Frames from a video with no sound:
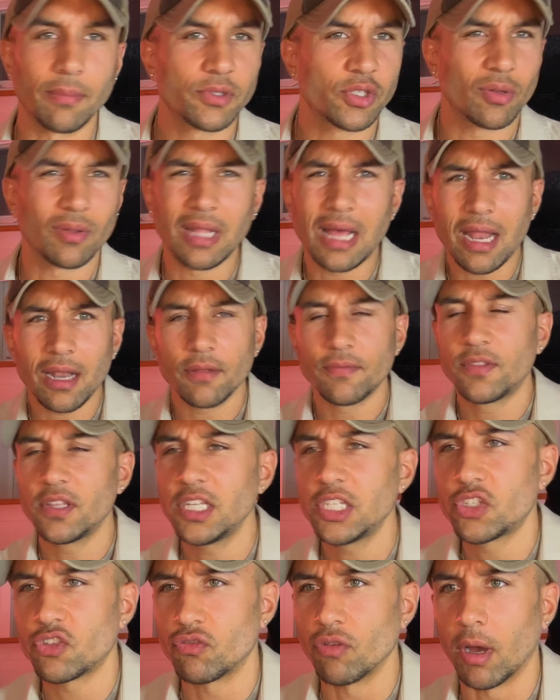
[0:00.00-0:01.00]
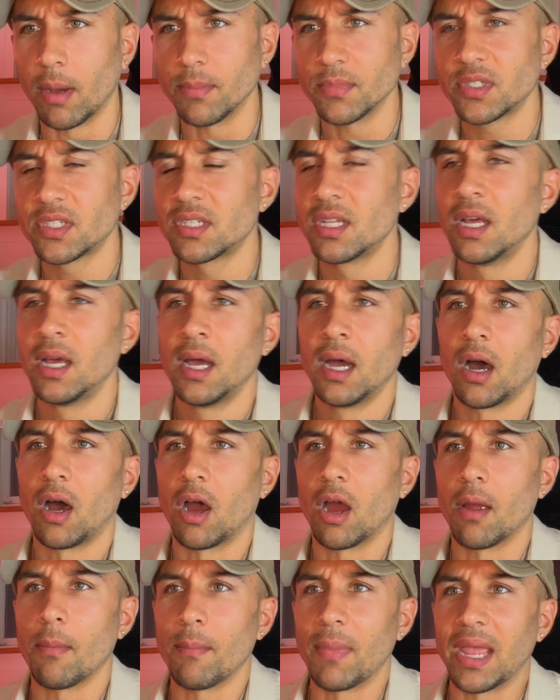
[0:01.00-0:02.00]
so a lot of these drums
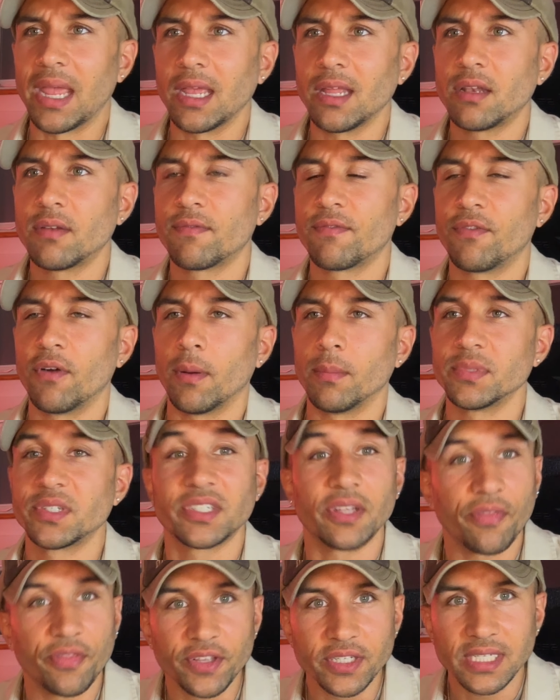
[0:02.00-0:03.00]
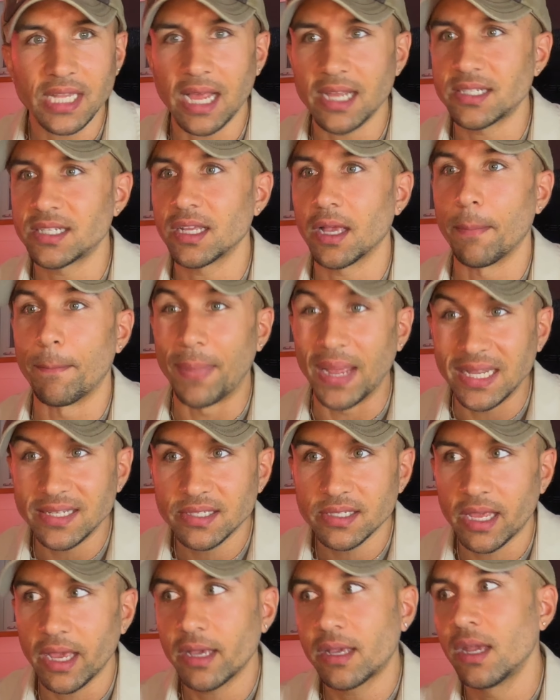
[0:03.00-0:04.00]
are made from synthesizing a bass
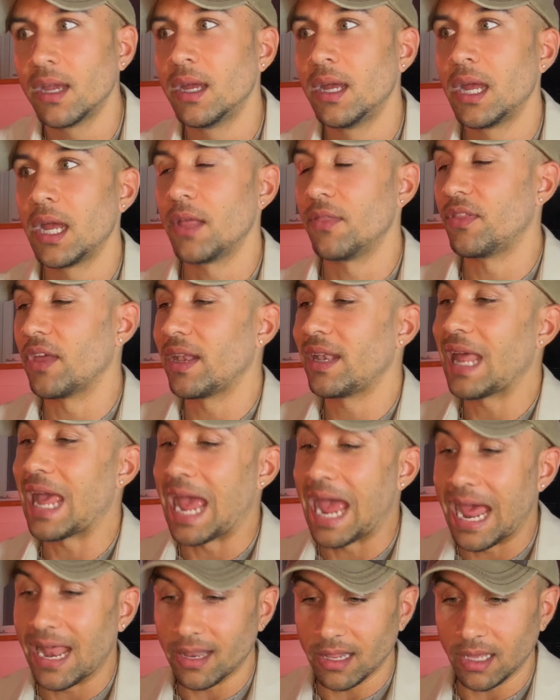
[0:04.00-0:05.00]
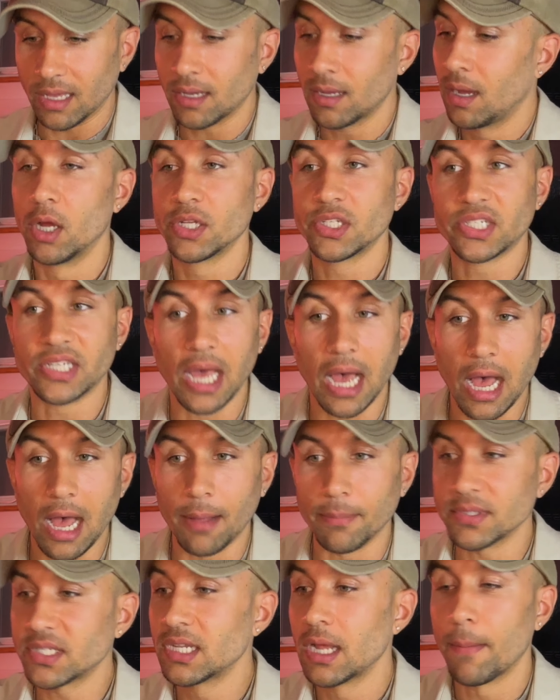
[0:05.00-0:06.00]
kick and then adding
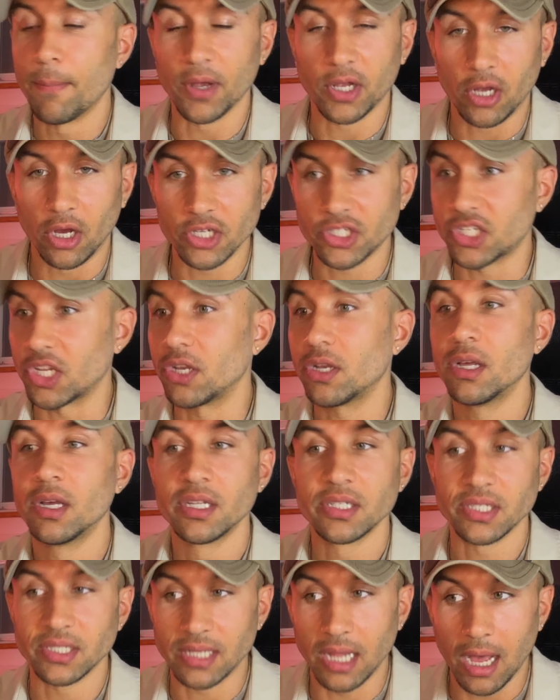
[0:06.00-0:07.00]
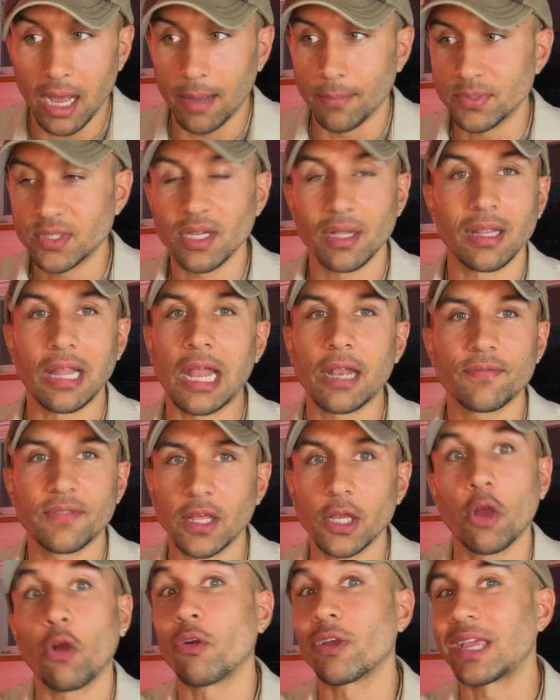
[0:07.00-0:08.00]
toms, percussion, stomps, a lot of
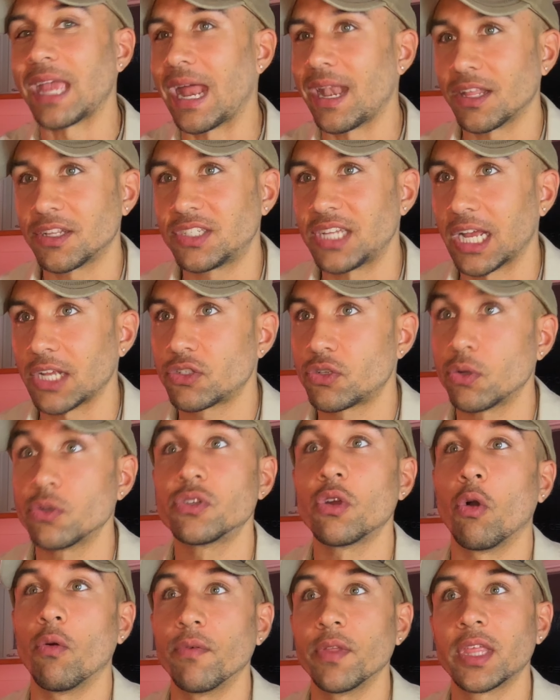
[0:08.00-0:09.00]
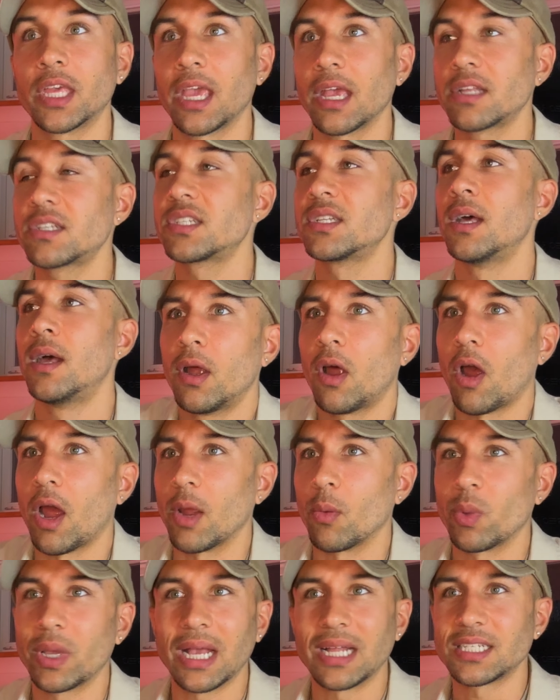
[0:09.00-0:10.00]
like organic textures over the kicks. All right,
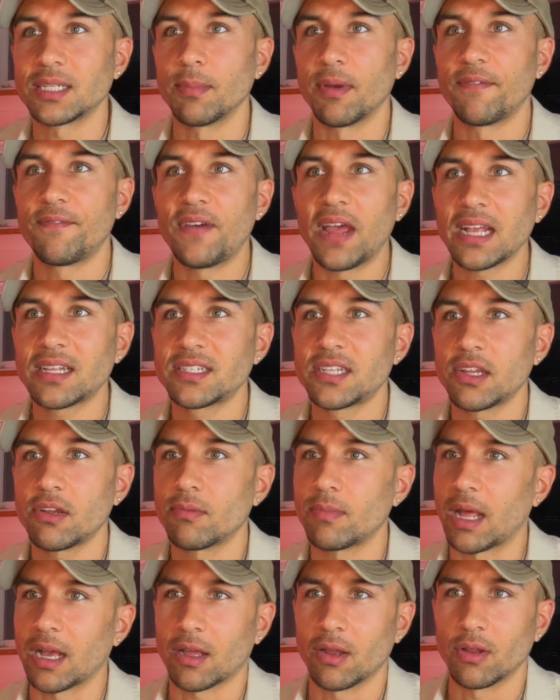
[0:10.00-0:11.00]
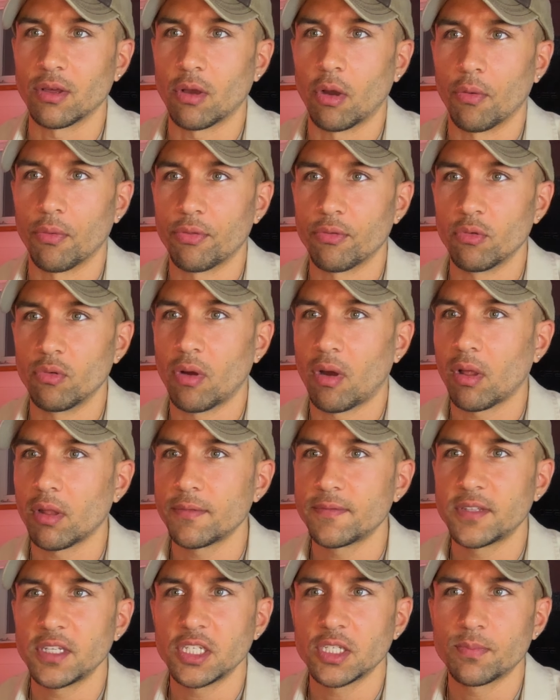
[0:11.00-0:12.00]
we got some effects here. I'm not gonna go through all of
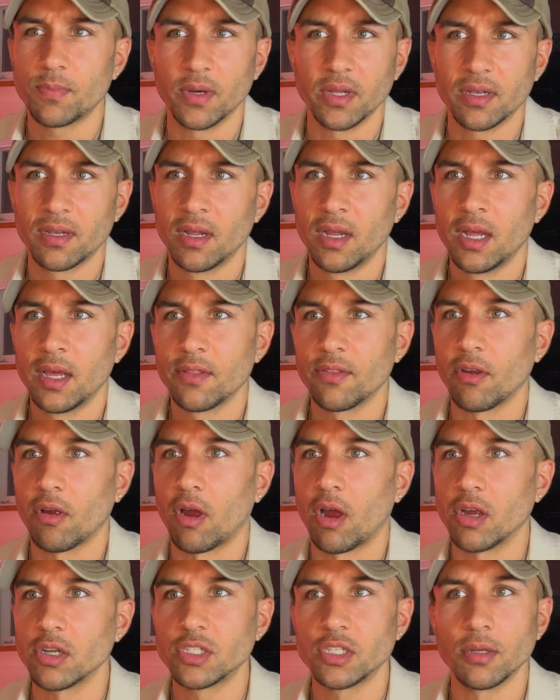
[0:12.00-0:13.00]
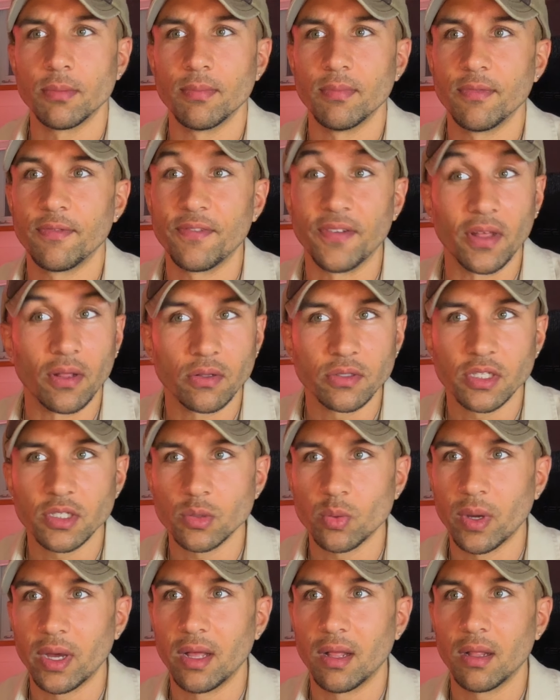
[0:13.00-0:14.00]
these, but there are some fills as
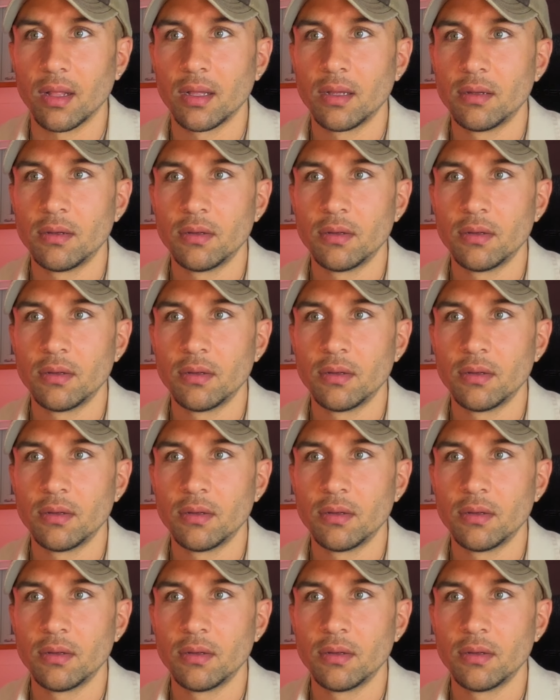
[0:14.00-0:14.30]
well.